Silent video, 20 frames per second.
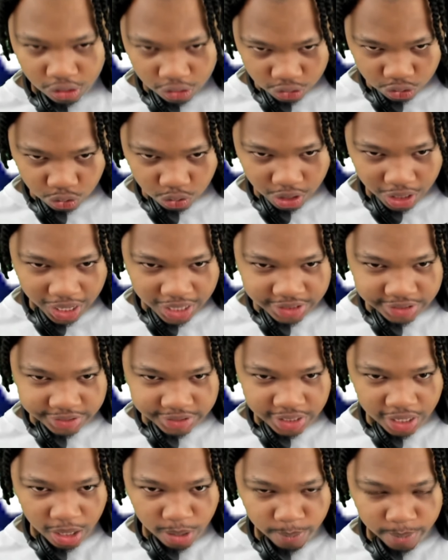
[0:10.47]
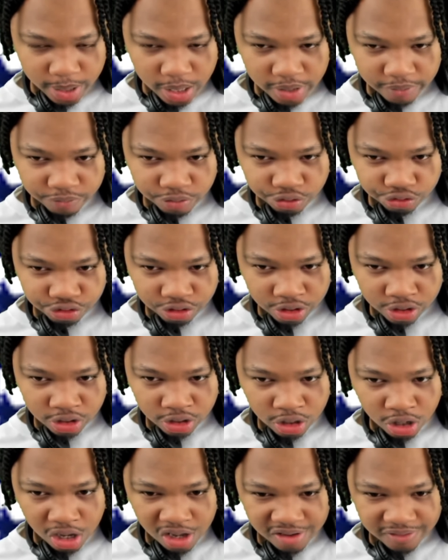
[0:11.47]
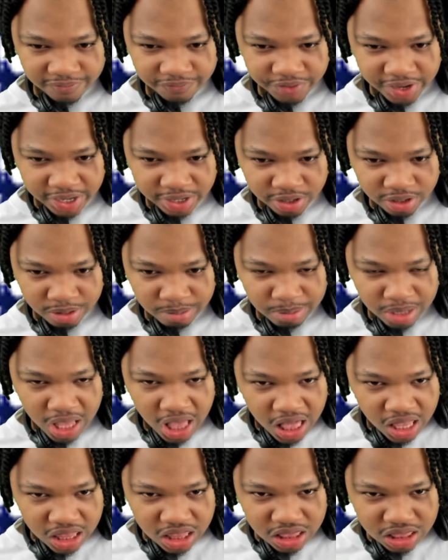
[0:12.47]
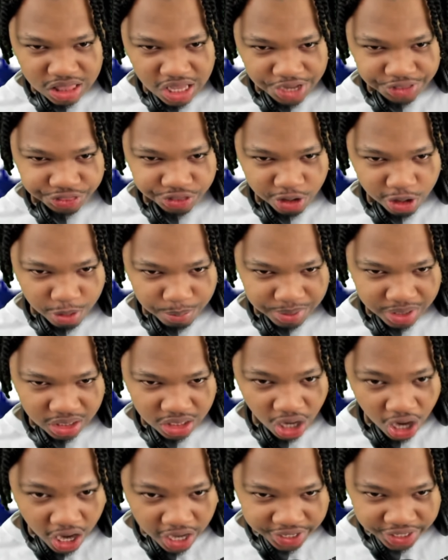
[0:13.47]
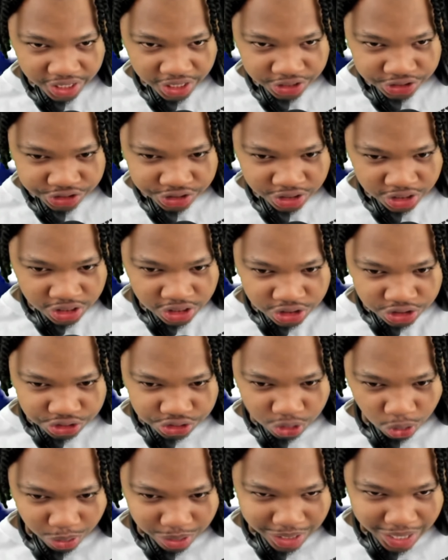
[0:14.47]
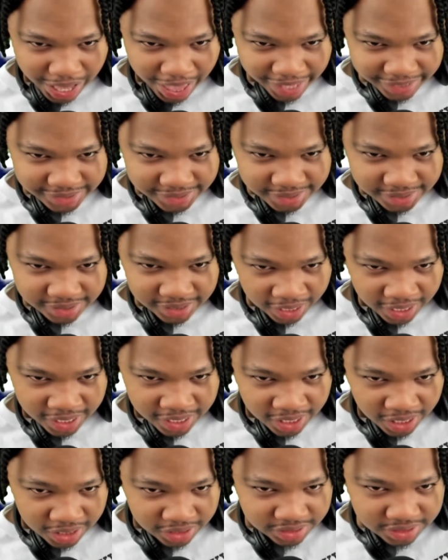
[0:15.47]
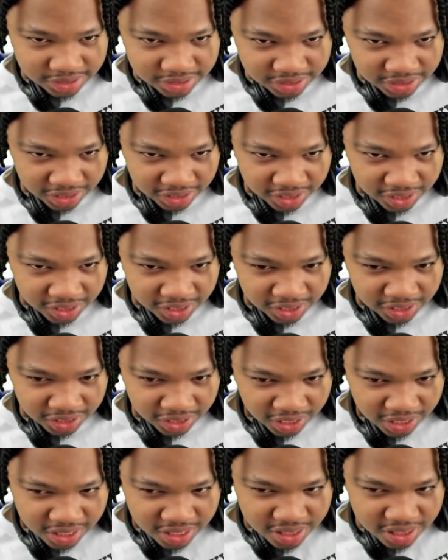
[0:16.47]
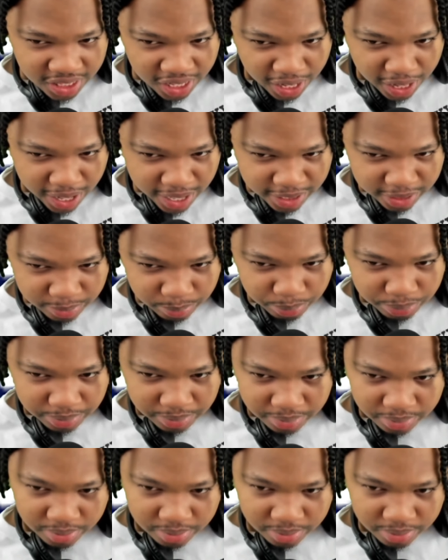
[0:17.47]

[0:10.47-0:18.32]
So I just caught wind of a new trailer called Venom. Let there be carnage. So let's see the hype.